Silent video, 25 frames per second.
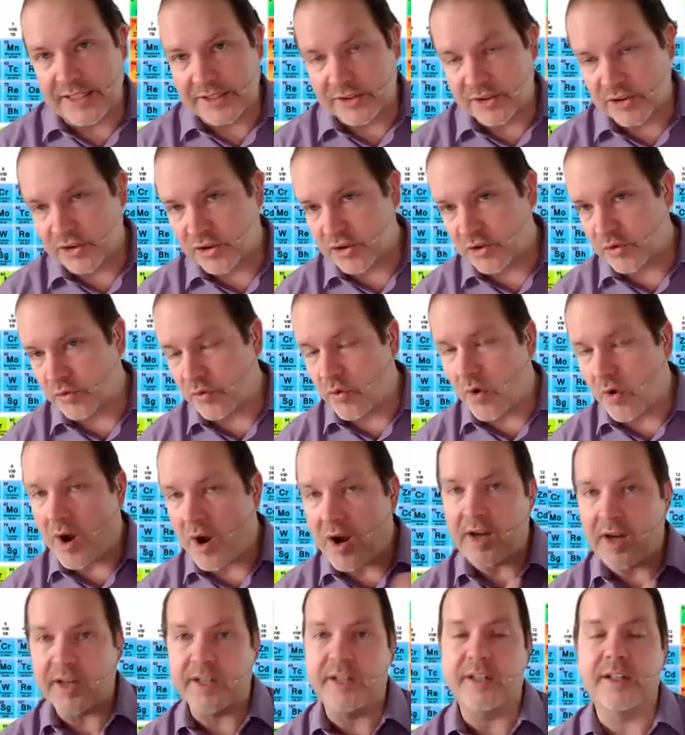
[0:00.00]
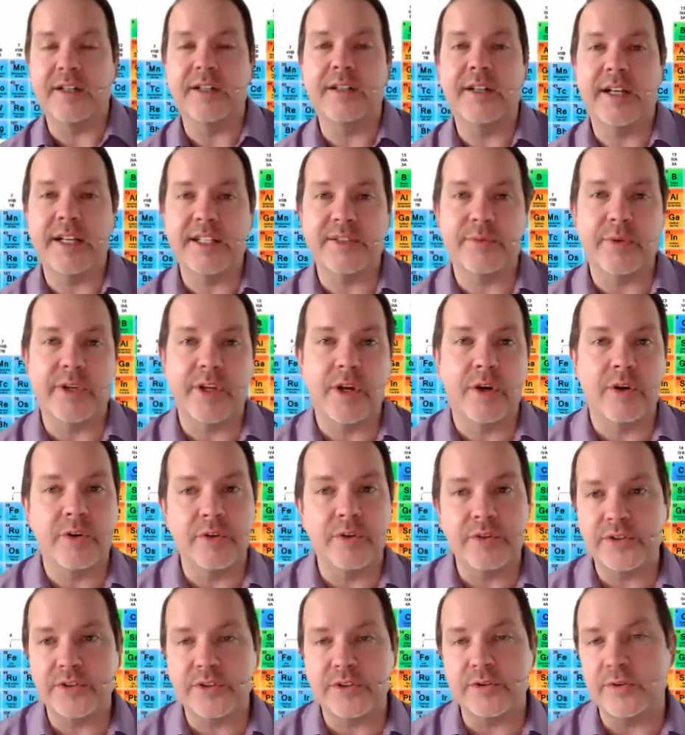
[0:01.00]
getting stronger as we
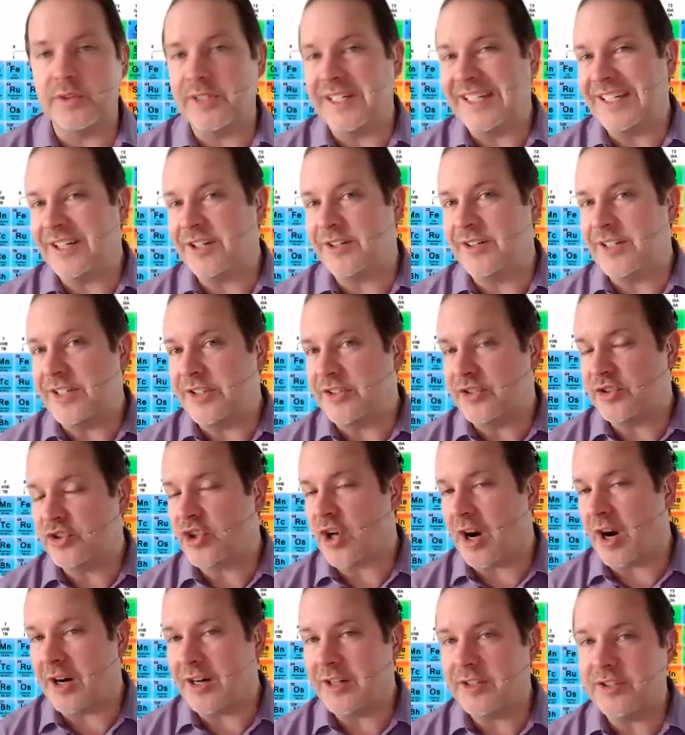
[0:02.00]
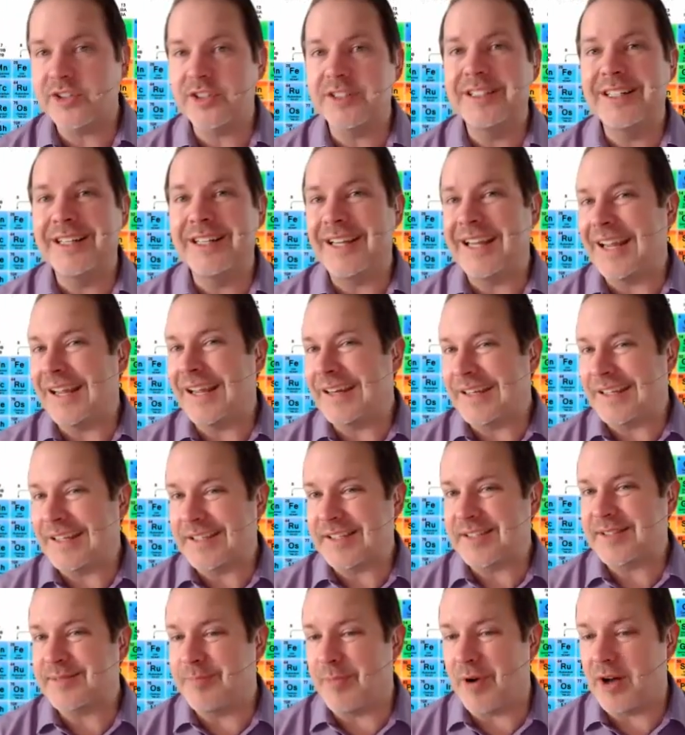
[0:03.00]
go to an increased charge and
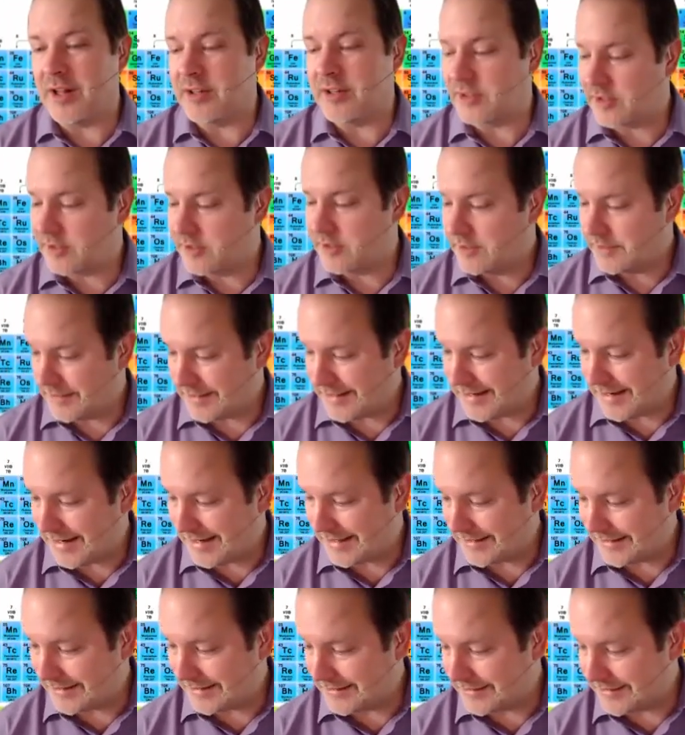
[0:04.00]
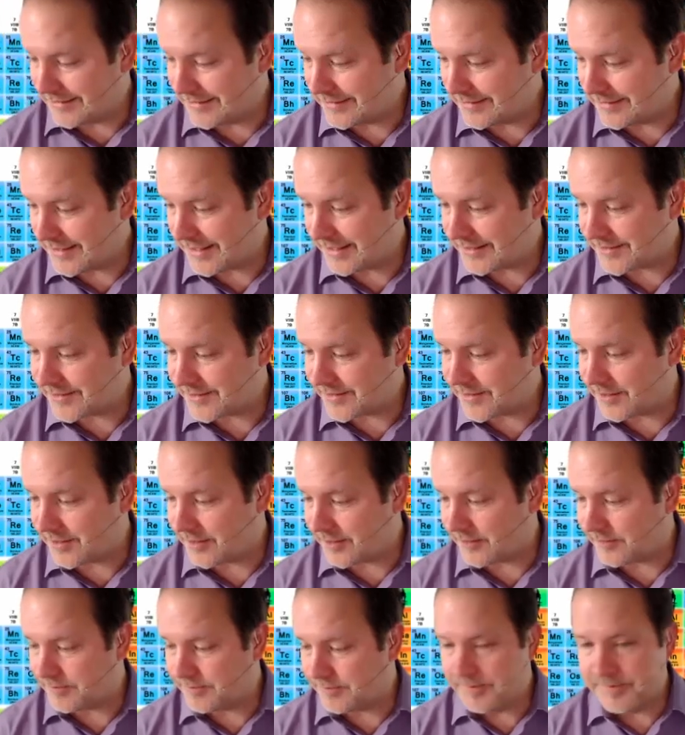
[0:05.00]
a smaller ion that's
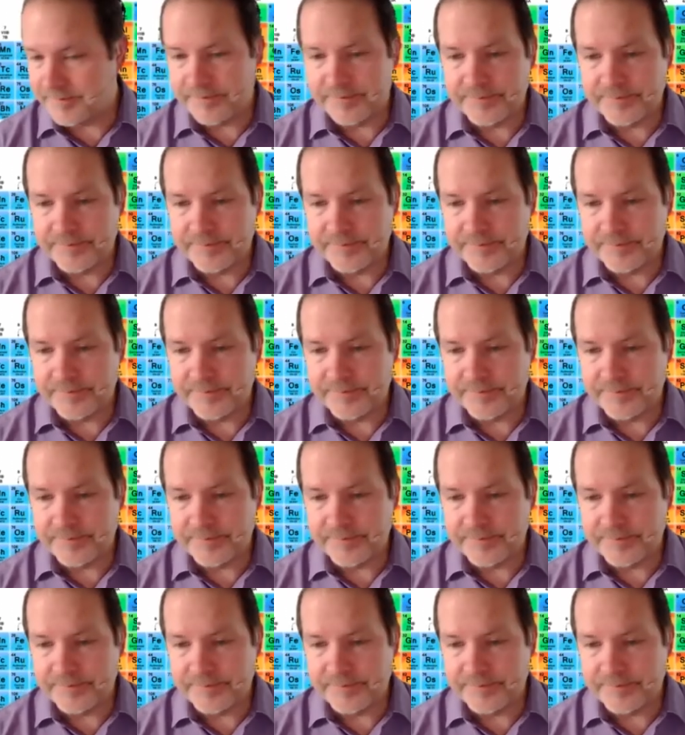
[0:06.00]
there.